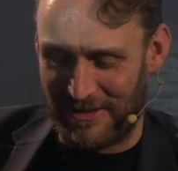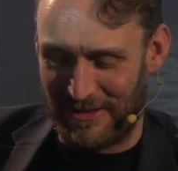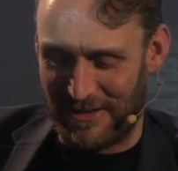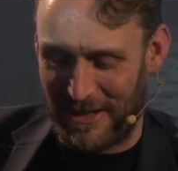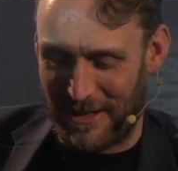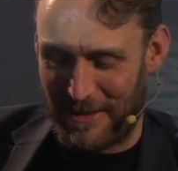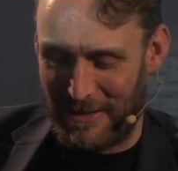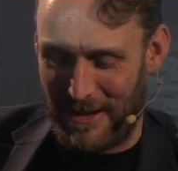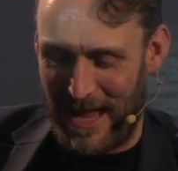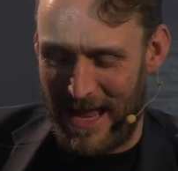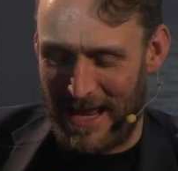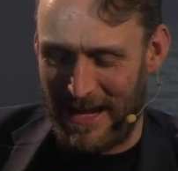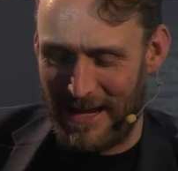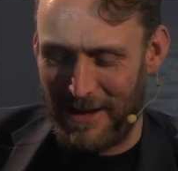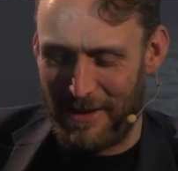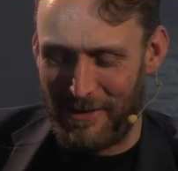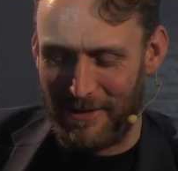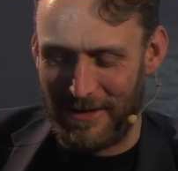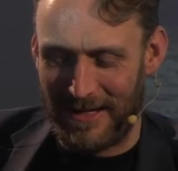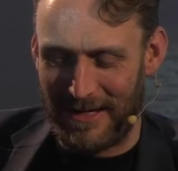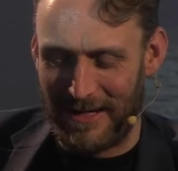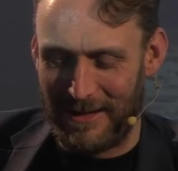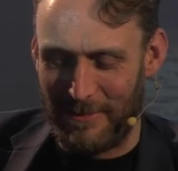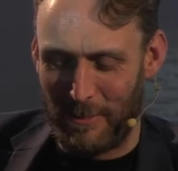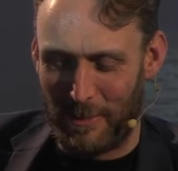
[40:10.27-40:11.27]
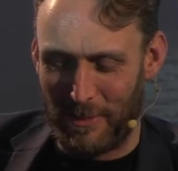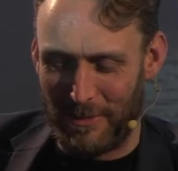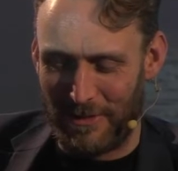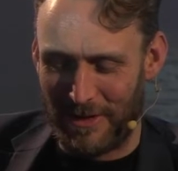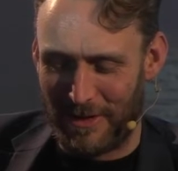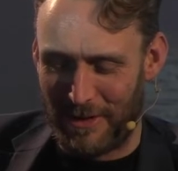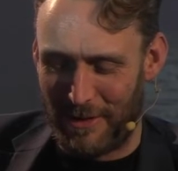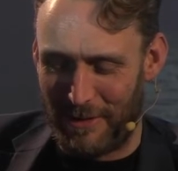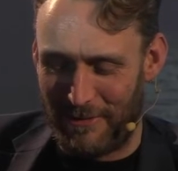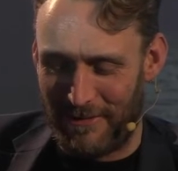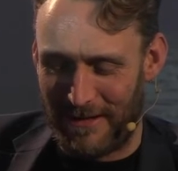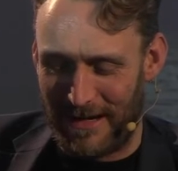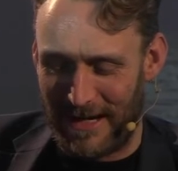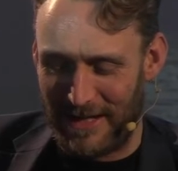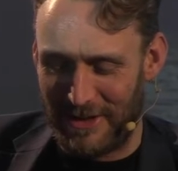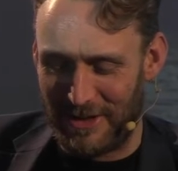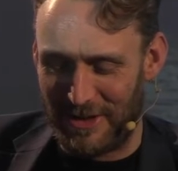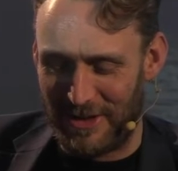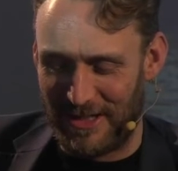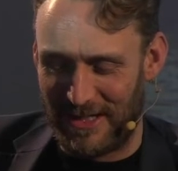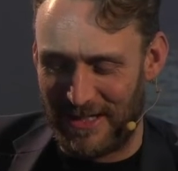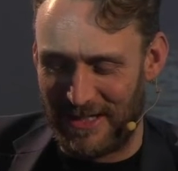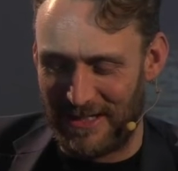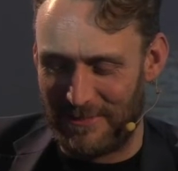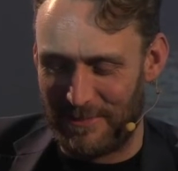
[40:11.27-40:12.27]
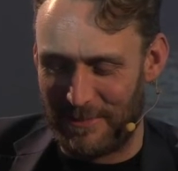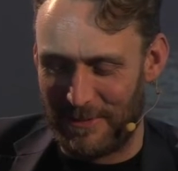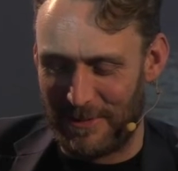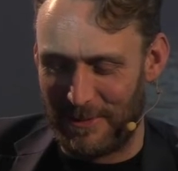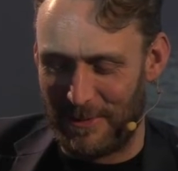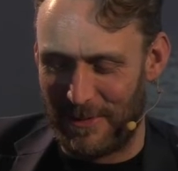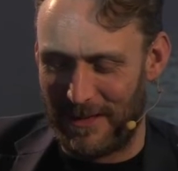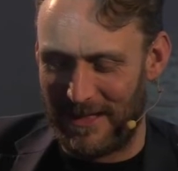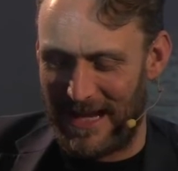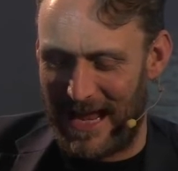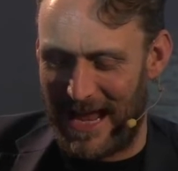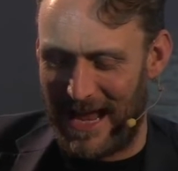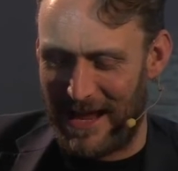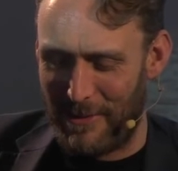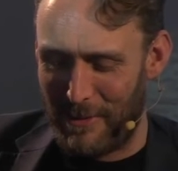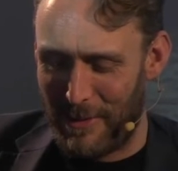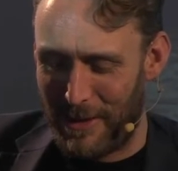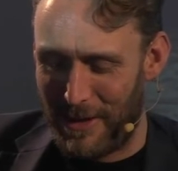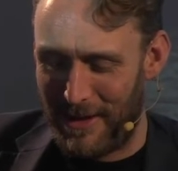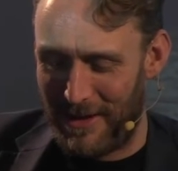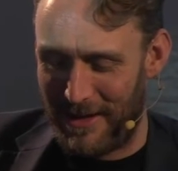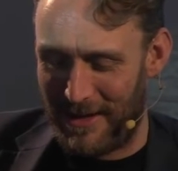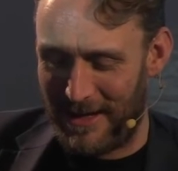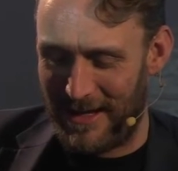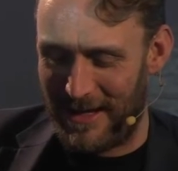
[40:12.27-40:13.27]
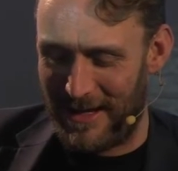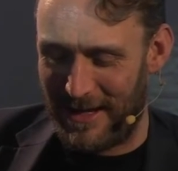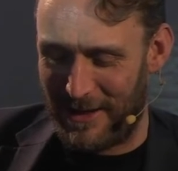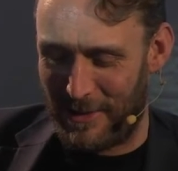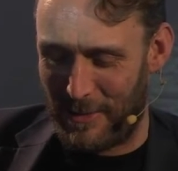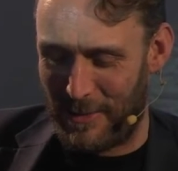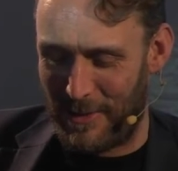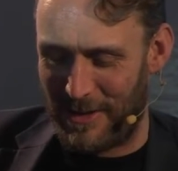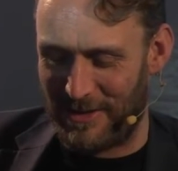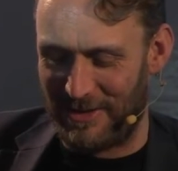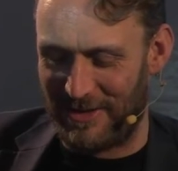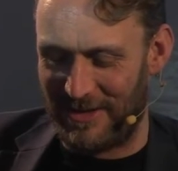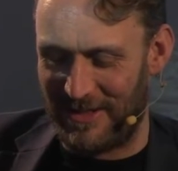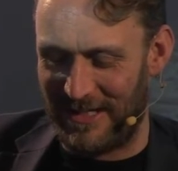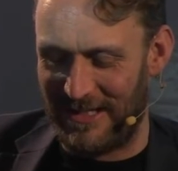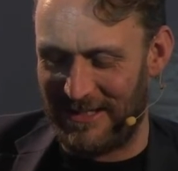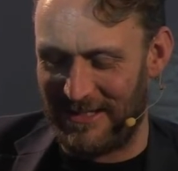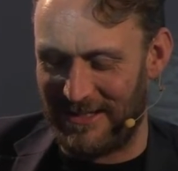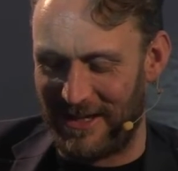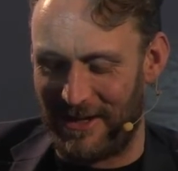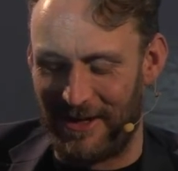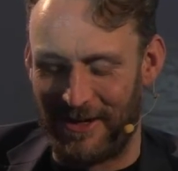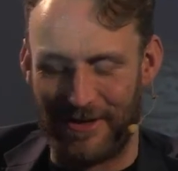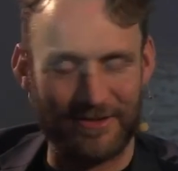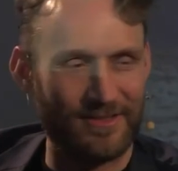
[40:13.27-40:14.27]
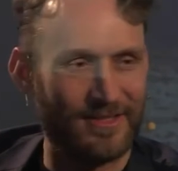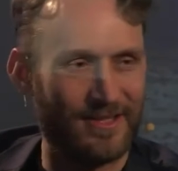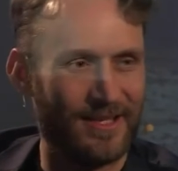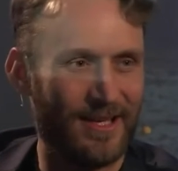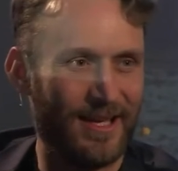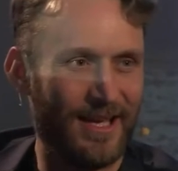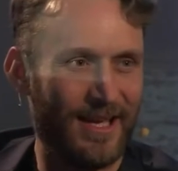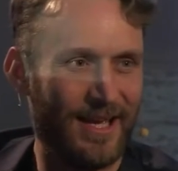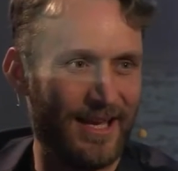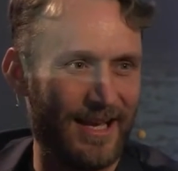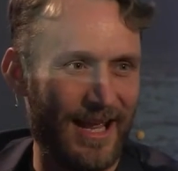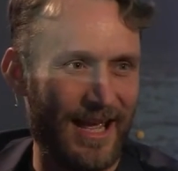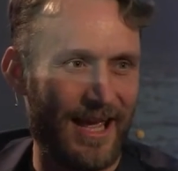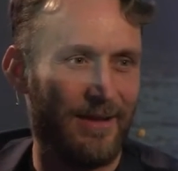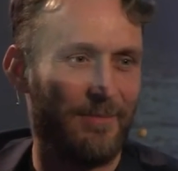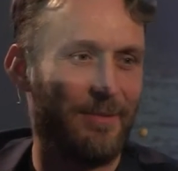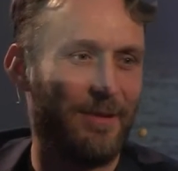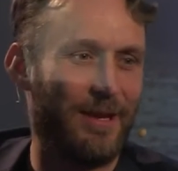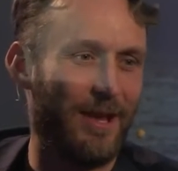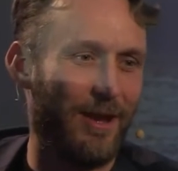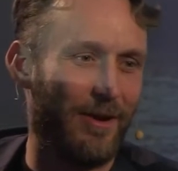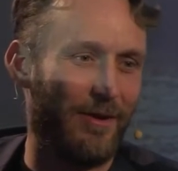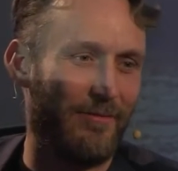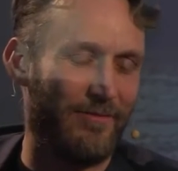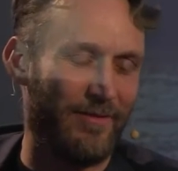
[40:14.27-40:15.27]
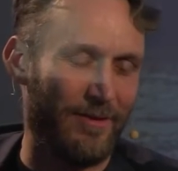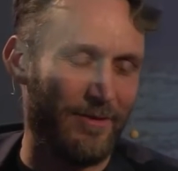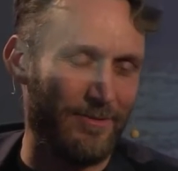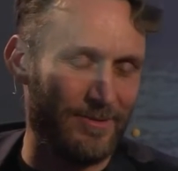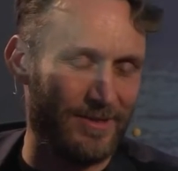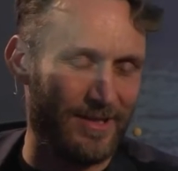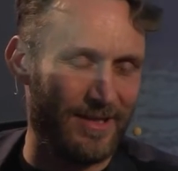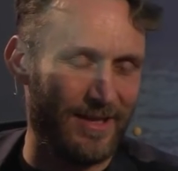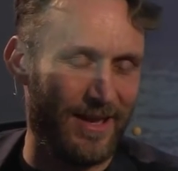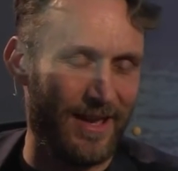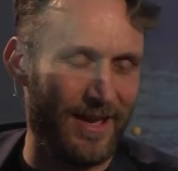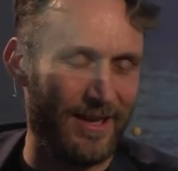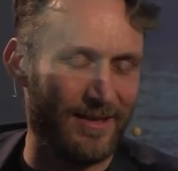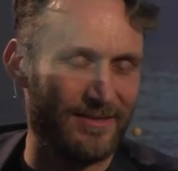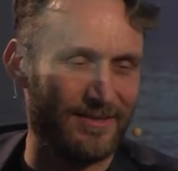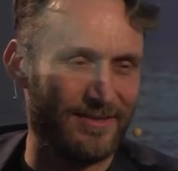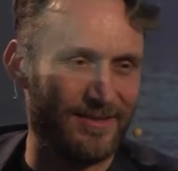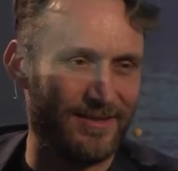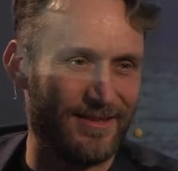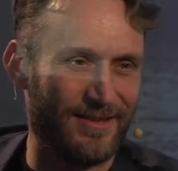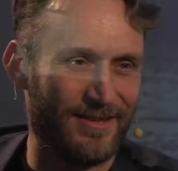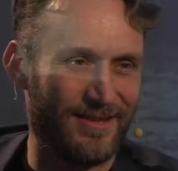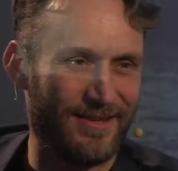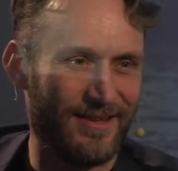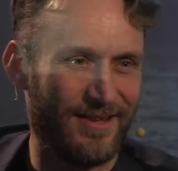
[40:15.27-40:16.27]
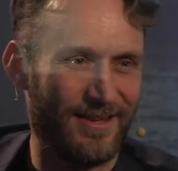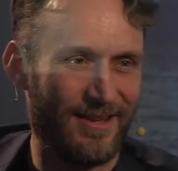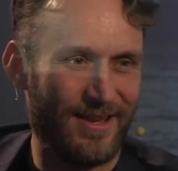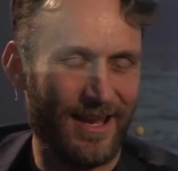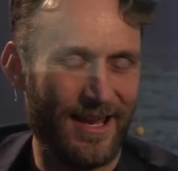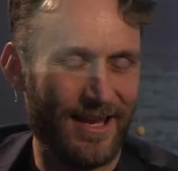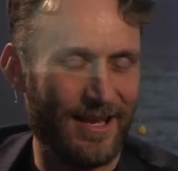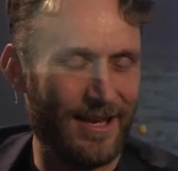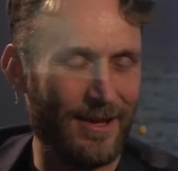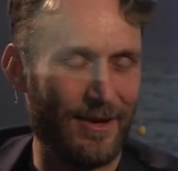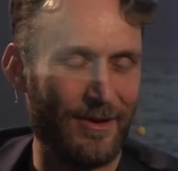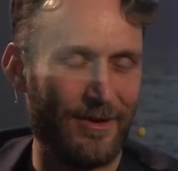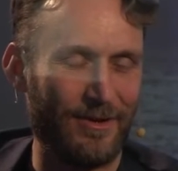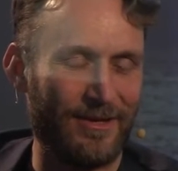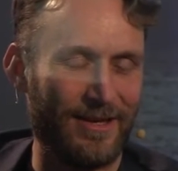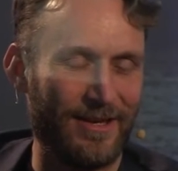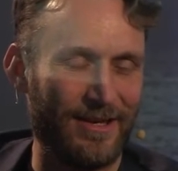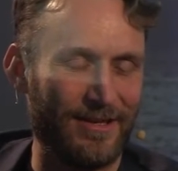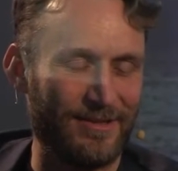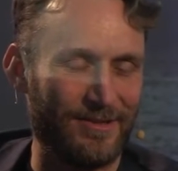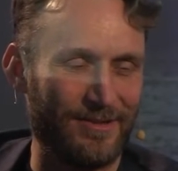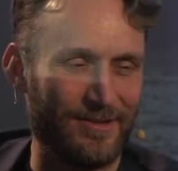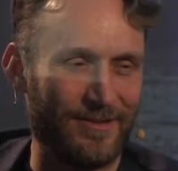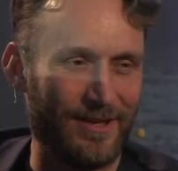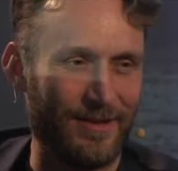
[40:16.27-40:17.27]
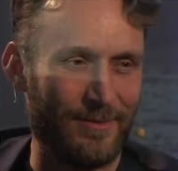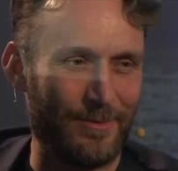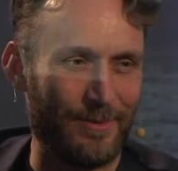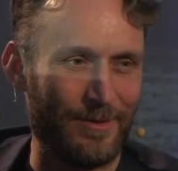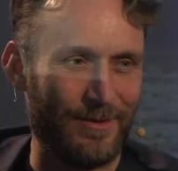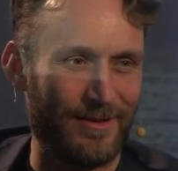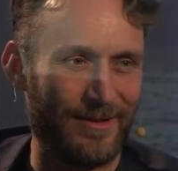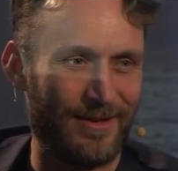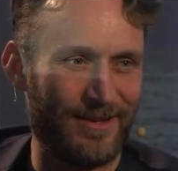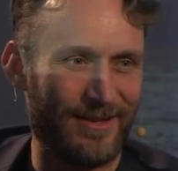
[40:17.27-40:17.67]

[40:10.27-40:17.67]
So any idea what the correlation is between how early a question is asked and how many upvotes it gets? Any ideas on that one?